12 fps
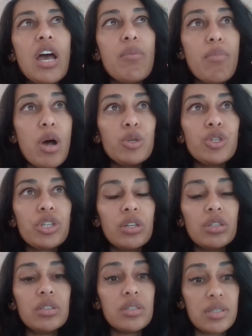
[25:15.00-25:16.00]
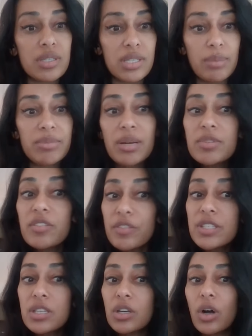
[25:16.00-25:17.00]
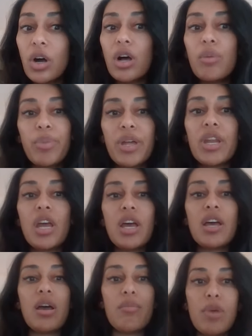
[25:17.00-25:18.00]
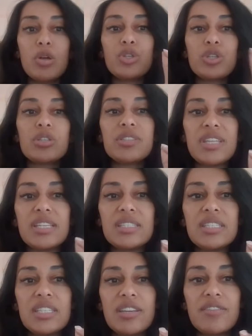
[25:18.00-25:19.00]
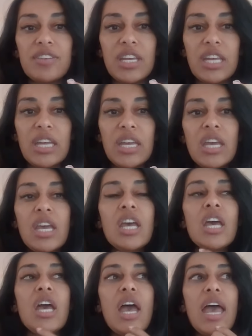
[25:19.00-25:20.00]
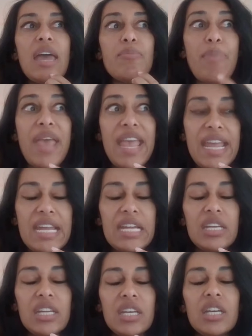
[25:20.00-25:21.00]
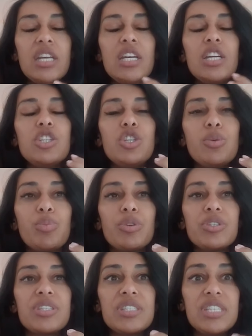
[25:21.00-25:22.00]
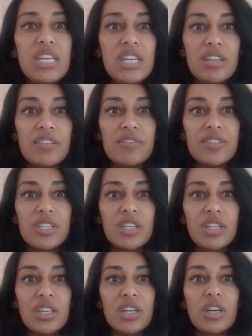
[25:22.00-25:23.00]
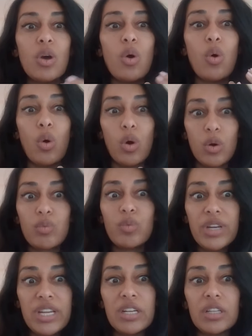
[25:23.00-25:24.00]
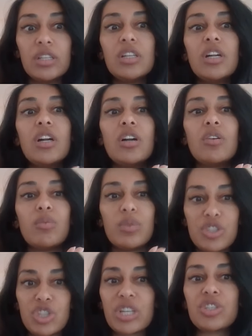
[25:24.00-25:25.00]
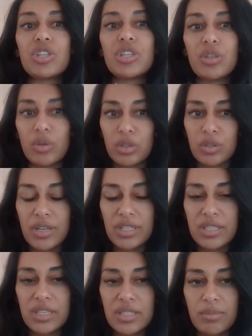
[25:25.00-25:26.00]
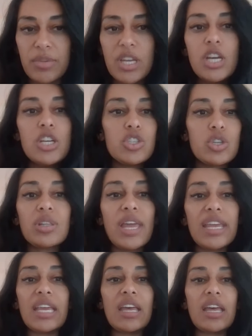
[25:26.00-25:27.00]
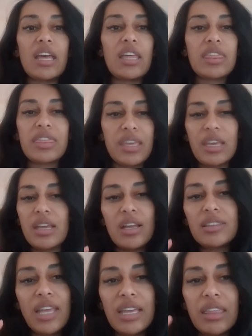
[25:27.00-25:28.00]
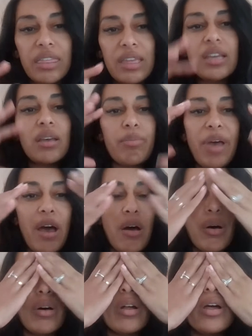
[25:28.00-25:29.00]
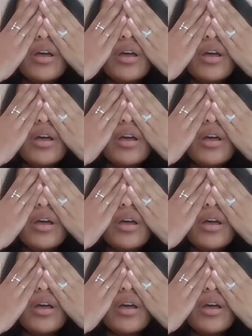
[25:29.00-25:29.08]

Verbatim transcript: emotional, sometimes physical, but emotional sensitivity and pain to perceived or real rejection or criticism. So like think about,